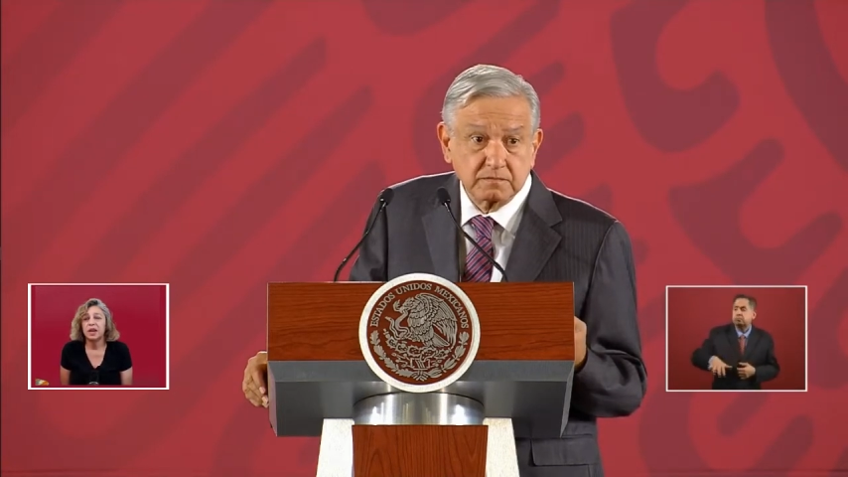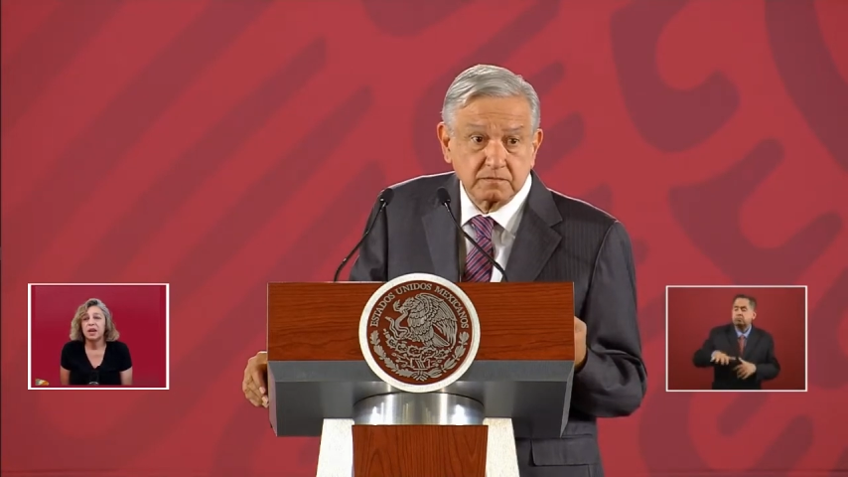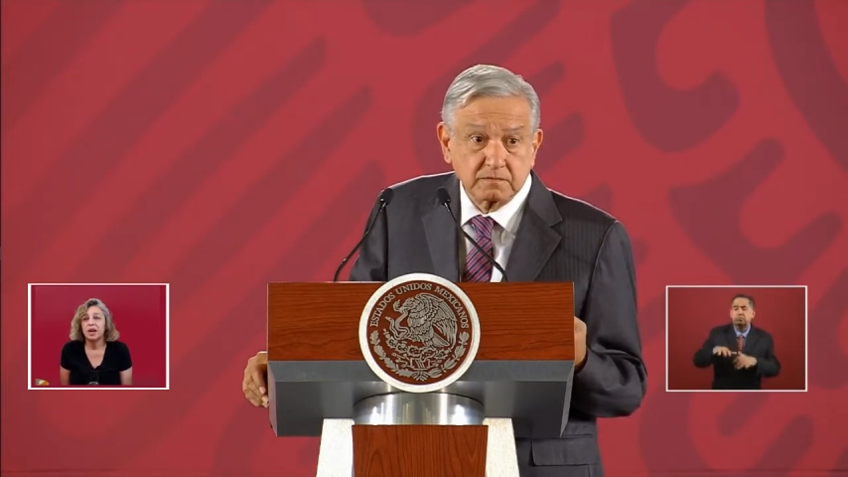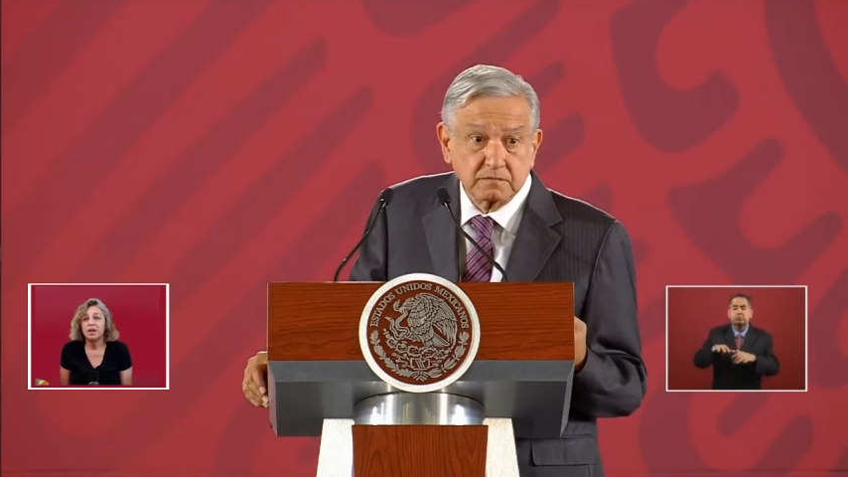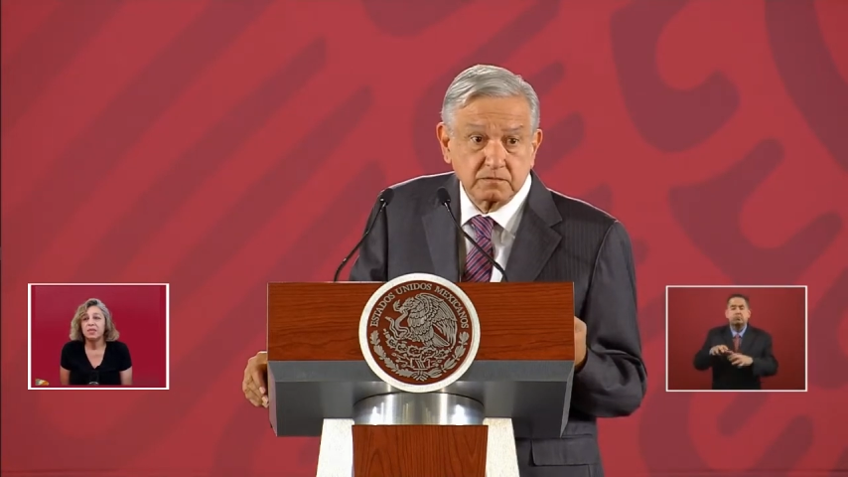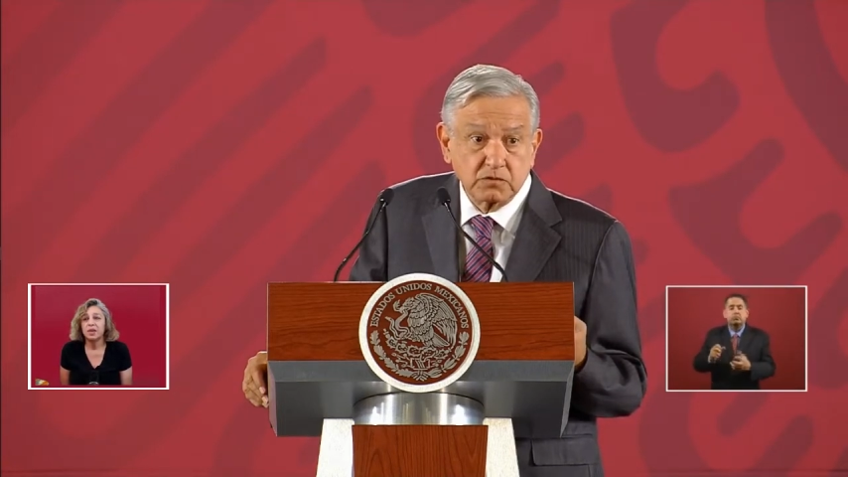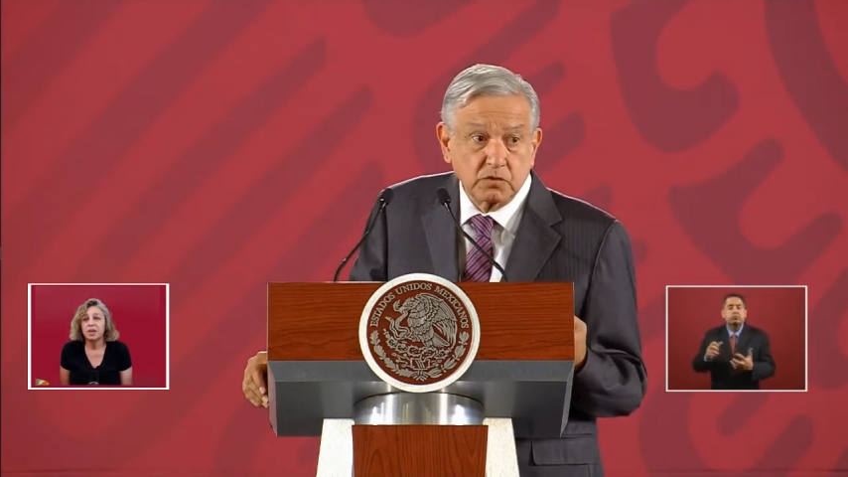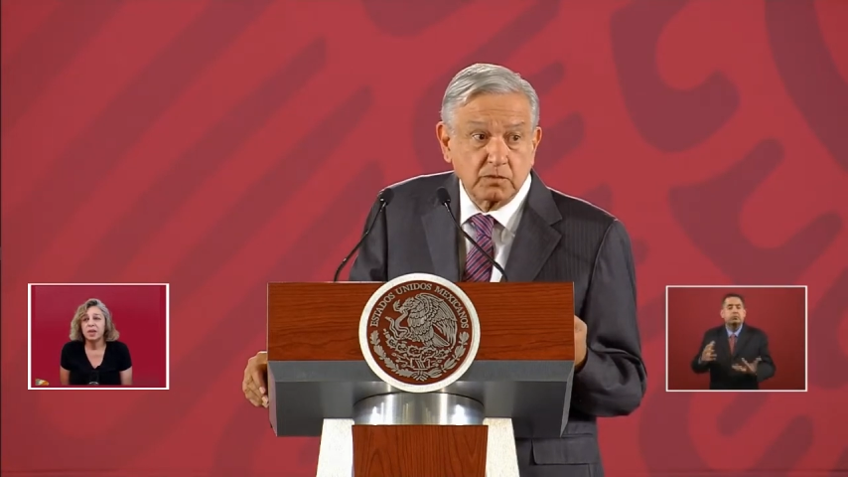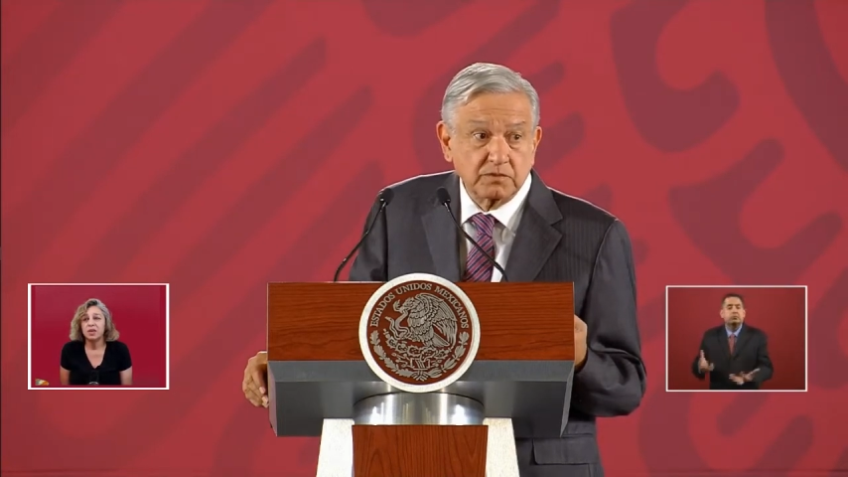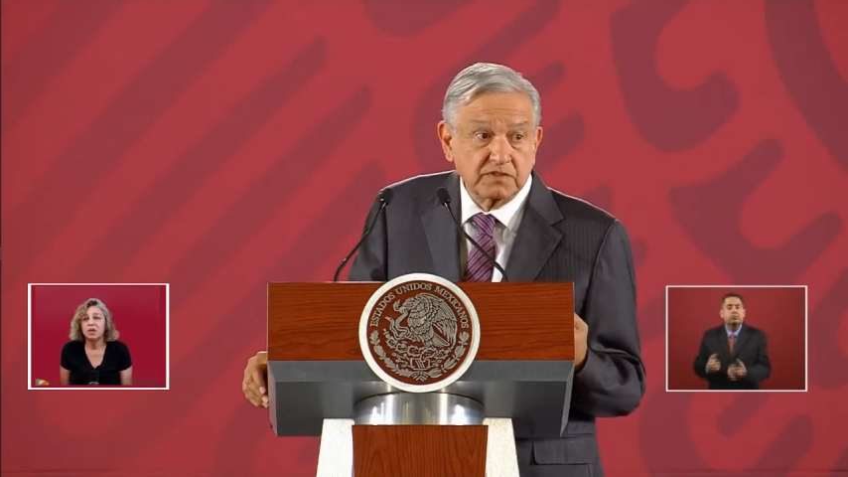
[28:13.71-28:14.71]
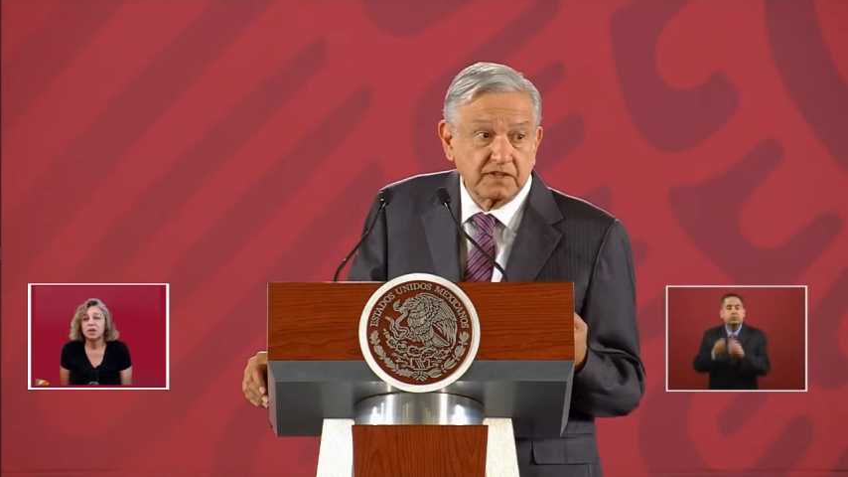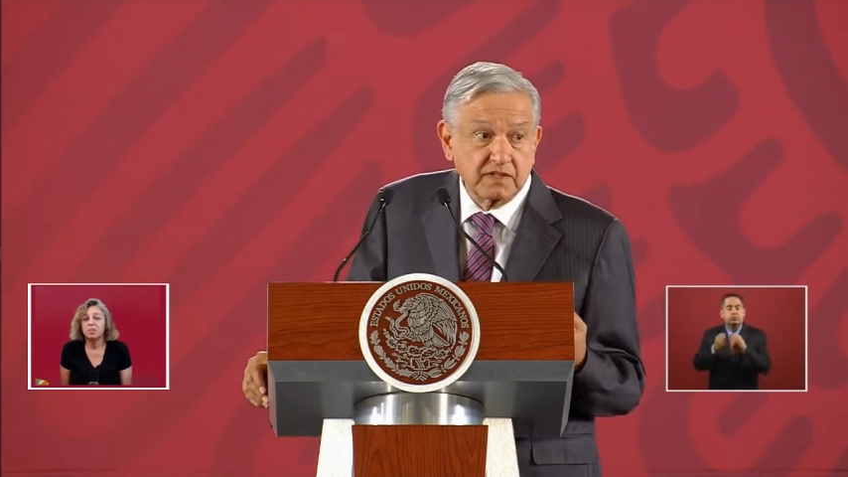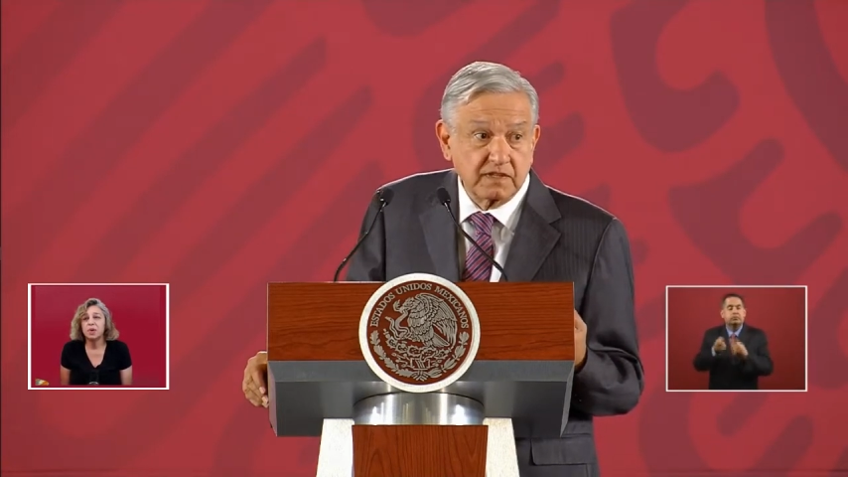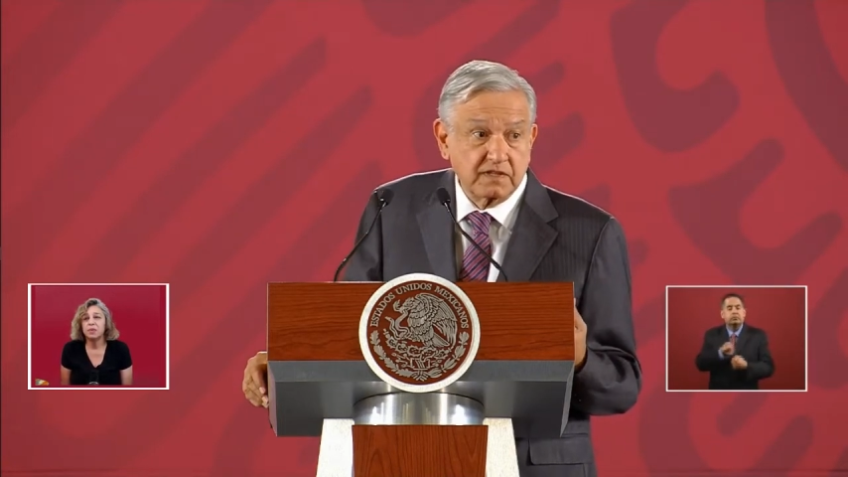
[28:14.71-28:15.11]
of the young people